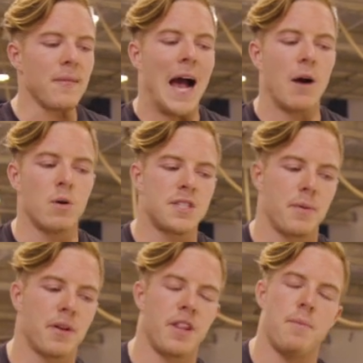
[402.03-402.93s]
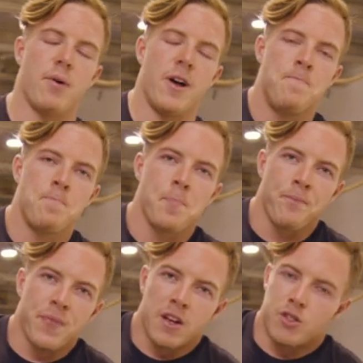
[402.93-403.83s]
I will typically put
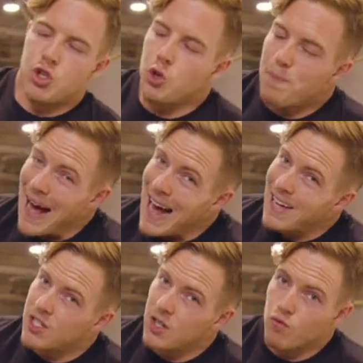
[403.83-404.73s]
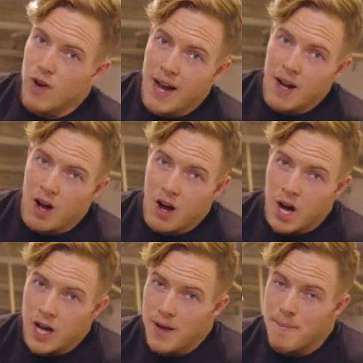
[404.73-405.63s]
two pads right
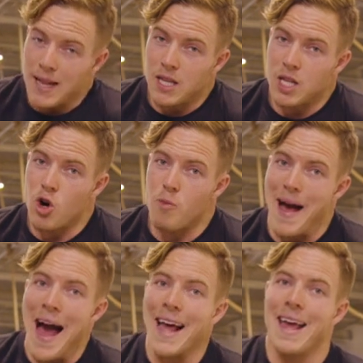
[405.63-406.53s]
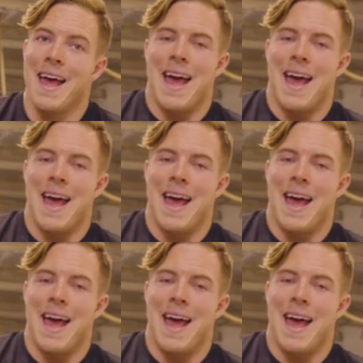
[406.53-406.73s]
on my low back,